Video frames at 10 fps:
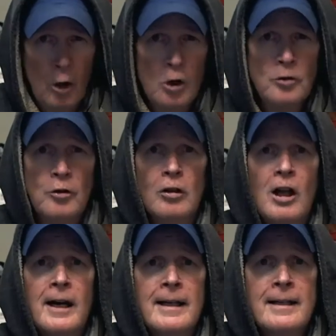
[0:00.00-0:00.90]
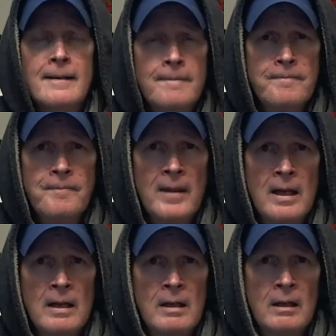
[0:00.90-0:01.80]
ultralight
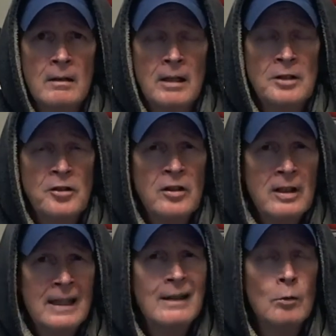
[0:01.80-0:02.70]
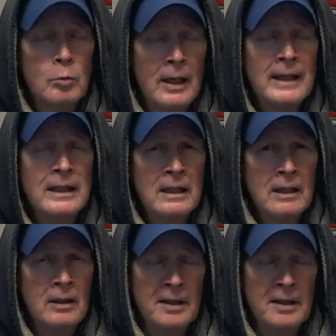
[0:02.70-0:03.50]
that you need the right gear,